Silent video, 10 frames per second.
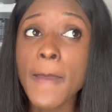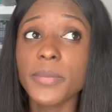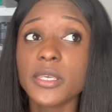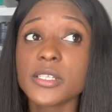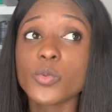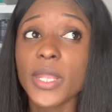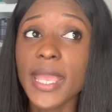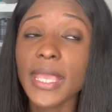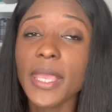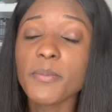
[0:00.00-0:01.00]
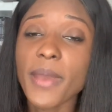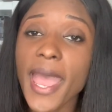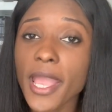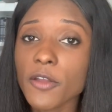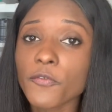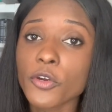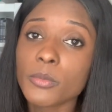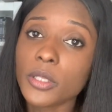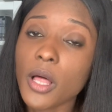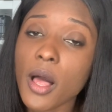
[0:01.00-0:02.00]
Because when I came back
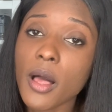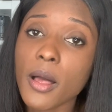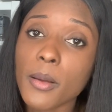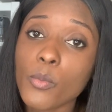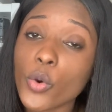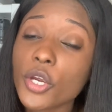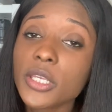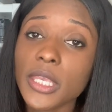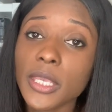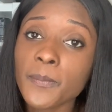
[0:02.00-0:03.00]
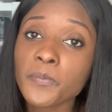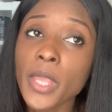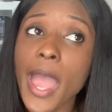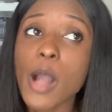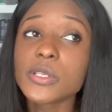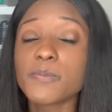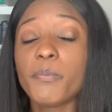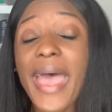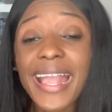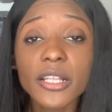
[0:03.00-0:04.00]
from working, I was
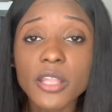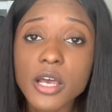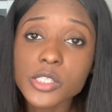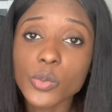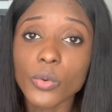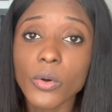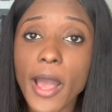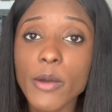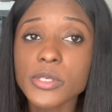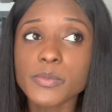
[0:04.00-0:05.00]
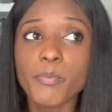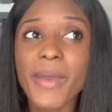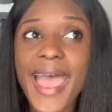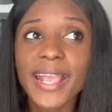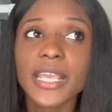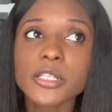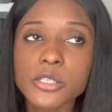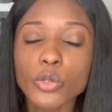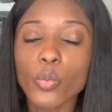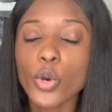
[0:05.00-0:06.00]
back in law school. I was back
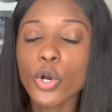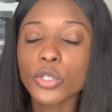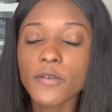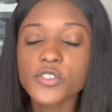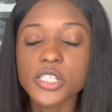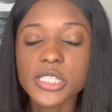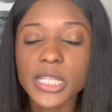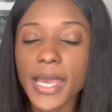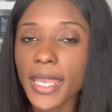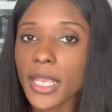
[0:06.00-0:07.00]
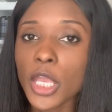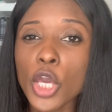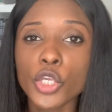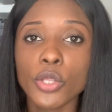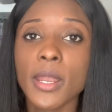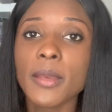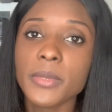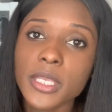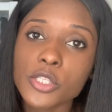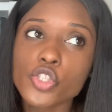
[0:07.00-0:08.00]
into the world of just like, you know what I
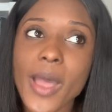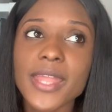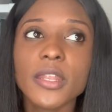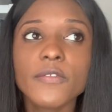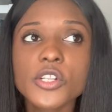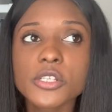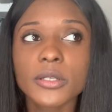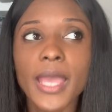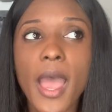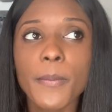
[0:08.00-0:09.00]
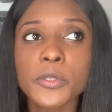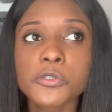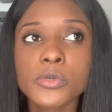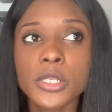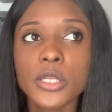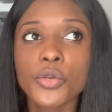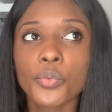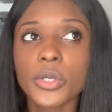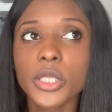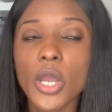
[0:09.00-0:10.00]
mean? So I never took that opportunity to
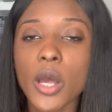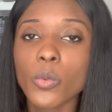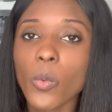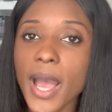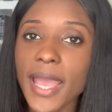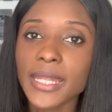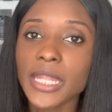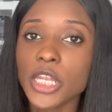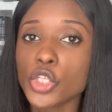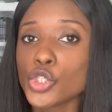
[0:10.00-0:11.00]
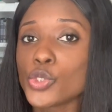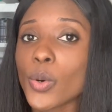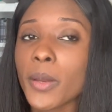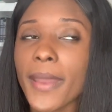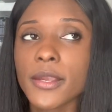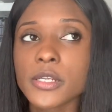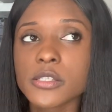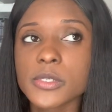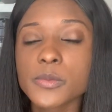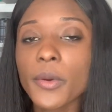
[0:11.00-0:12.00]
really unwind and enjoy my
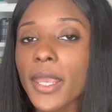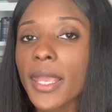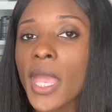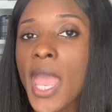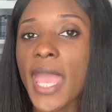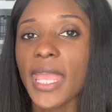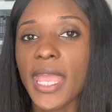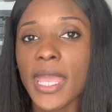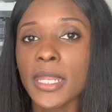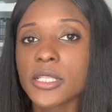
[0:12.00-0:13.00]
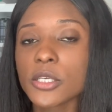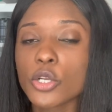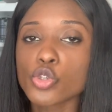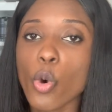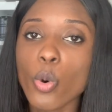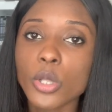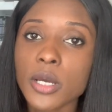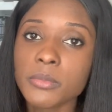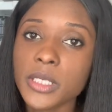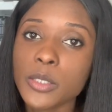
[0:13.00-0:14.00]
Christmas break. And it took a toll
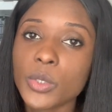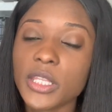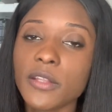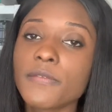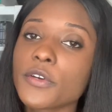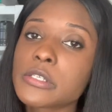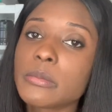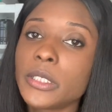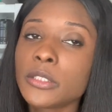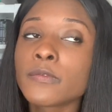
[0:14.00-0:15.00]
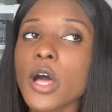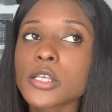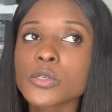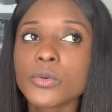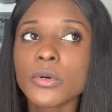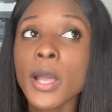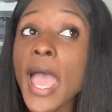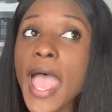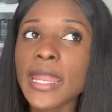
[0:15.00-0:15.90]
on me within the first month of law school.